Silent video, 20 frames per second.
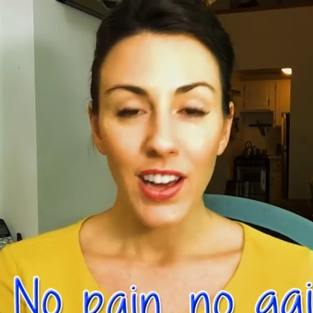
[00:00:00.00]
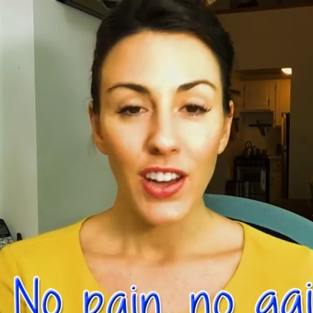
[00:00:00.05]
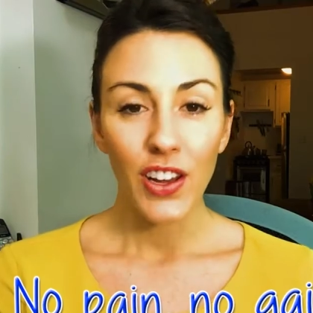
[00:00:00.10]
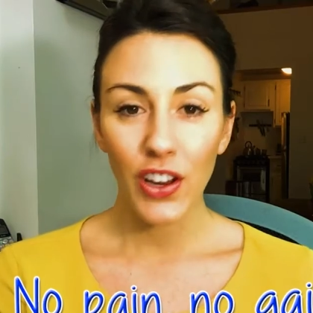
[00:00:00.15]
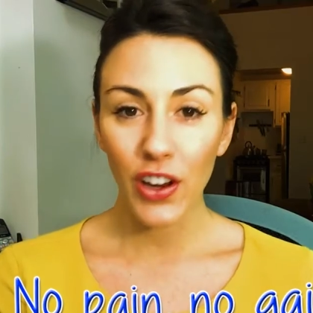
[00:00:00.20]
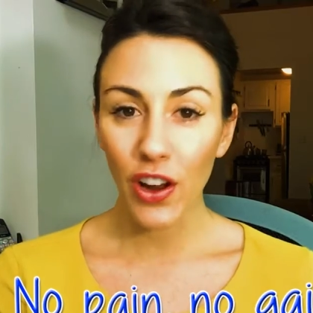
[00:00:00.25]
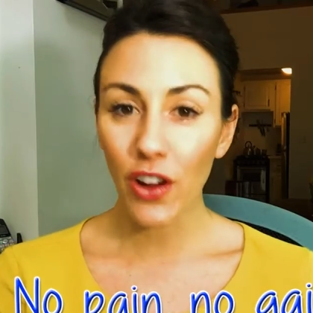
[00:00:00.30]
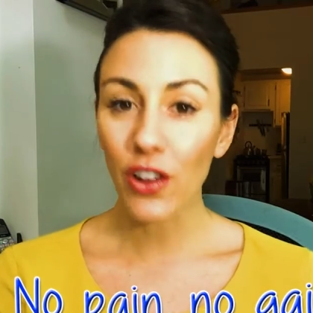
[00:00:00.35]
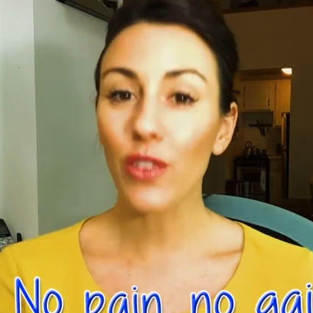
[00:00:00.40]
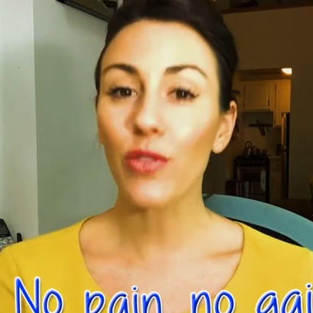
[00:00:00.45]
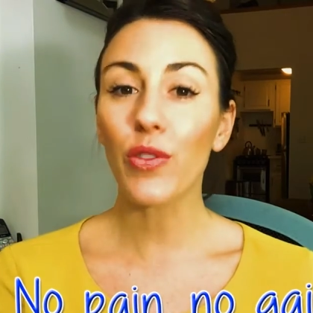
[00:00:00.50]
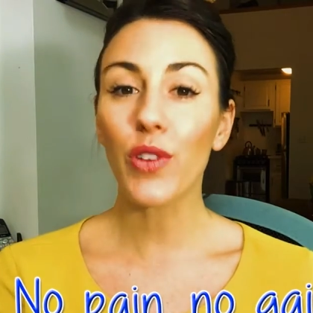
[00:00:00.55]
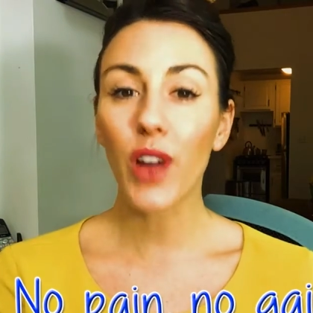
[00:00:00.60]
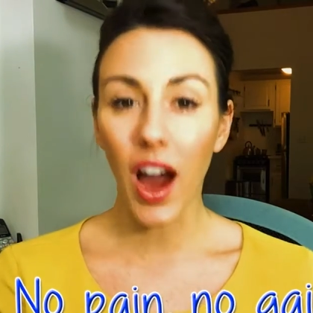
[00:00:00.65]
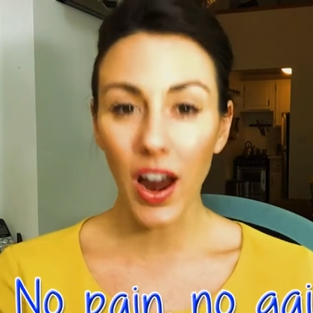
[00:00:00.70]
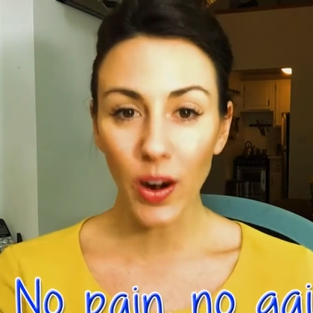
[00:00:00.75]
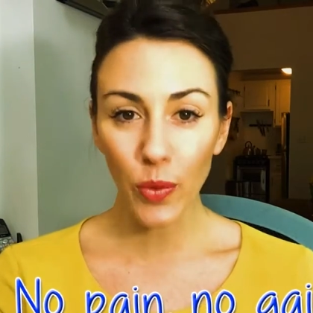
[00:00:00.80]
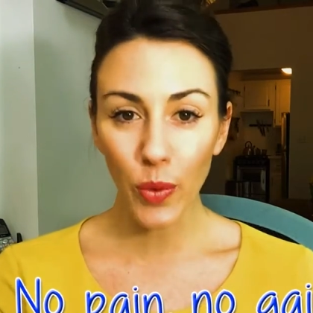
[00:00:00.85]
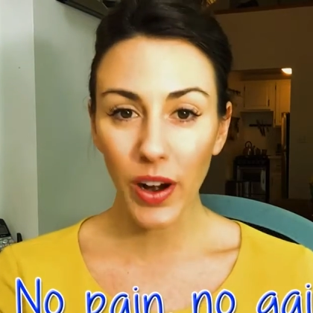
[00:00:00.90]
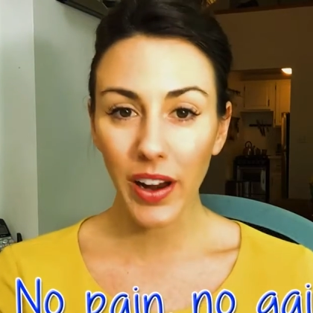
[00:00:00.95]
You know, you've
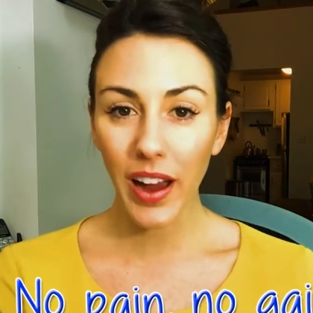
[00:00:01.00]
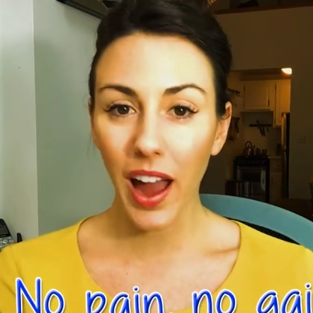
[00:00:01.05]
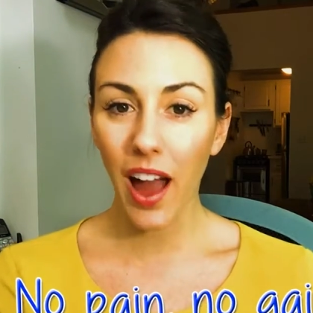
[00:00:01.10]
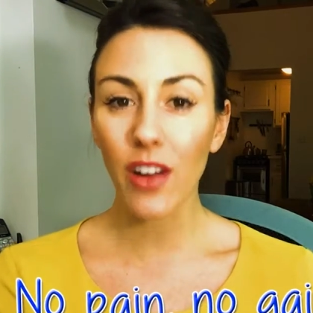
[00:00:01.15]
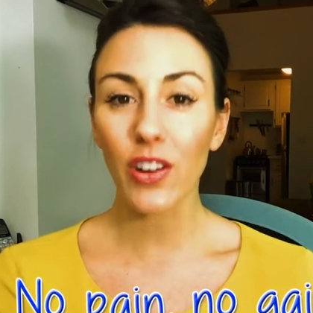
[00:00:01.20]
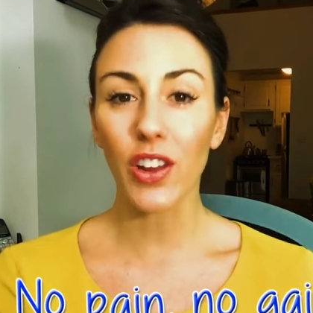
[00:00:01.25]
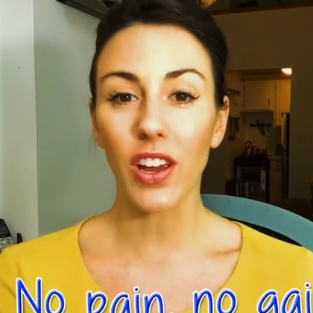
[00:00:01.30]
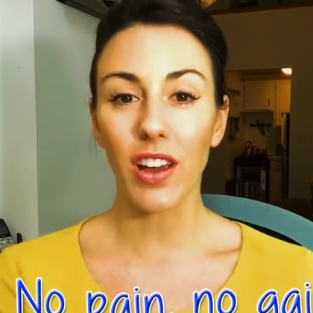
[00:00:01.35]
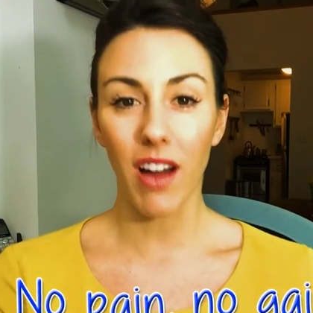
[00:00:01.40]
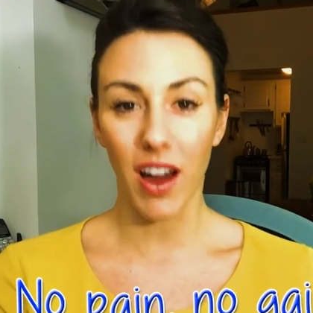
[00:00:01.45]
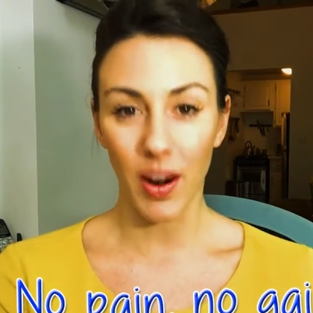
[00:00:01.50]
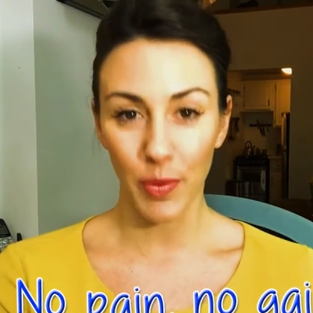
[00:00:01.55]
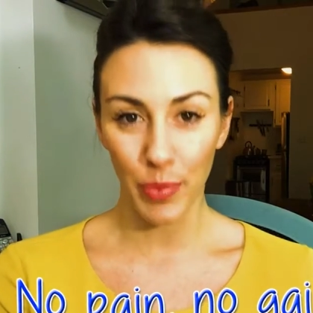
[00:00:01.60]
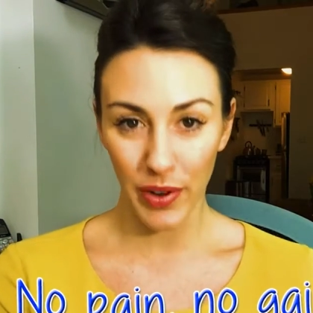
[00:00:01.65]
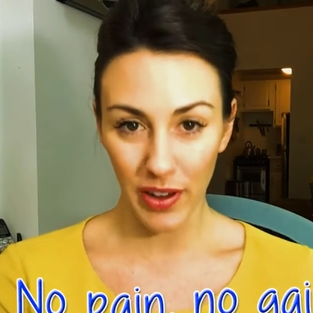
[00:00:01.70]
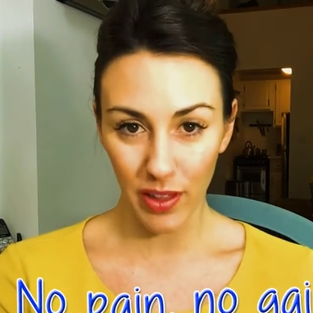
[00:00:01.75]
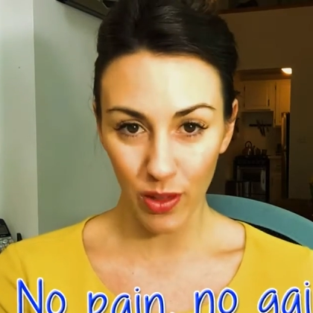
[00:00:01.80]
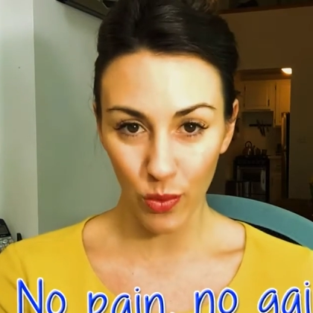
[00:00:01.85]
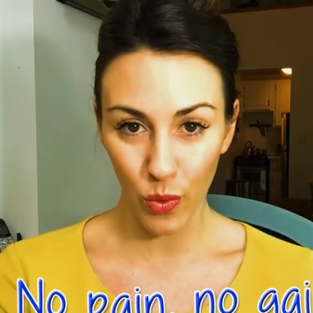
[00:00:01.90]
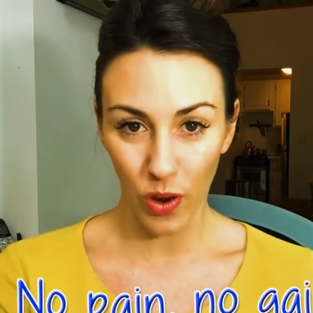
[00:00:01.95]
got to work out and you got to
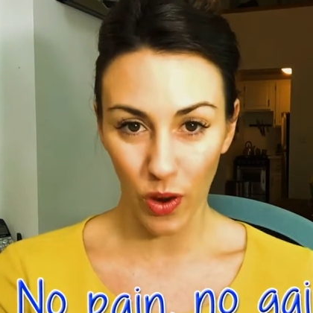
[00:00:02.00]
put in the